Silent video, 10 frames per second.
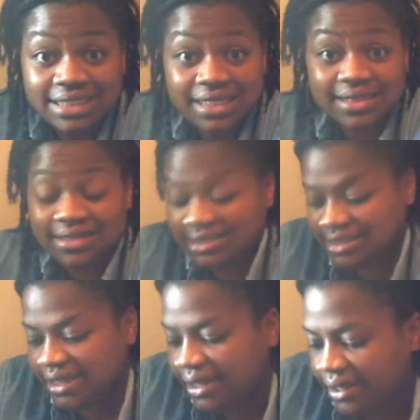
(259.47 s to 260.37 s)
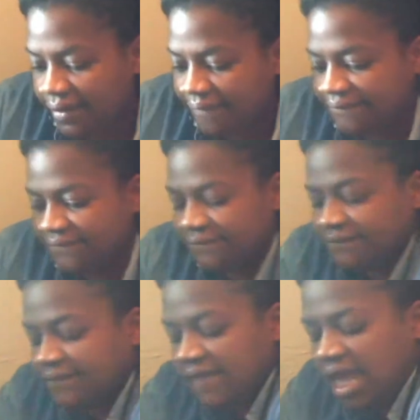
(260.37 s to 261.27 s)
Let's see.
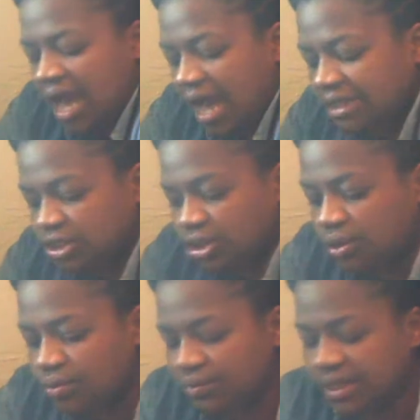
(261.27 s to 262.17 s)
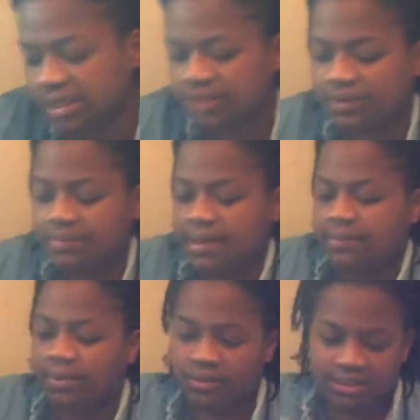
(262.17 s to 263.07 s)
I don't really
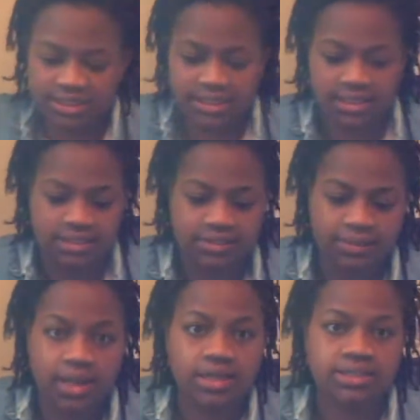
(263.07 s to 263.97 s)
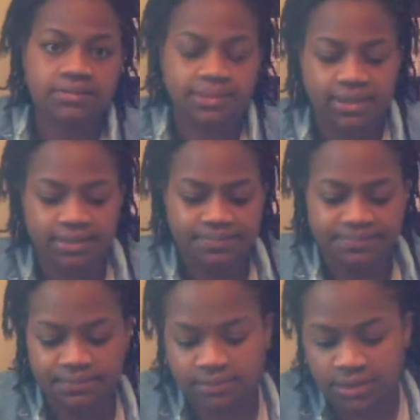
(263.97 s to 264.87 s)
remember what's in this box, but
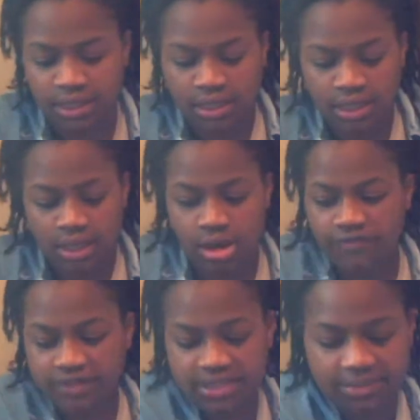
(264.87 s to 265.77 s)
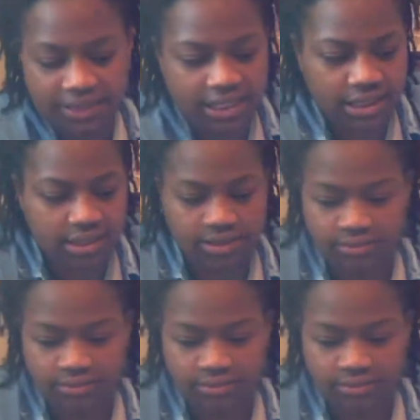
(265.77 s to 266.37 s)
hopefully something good.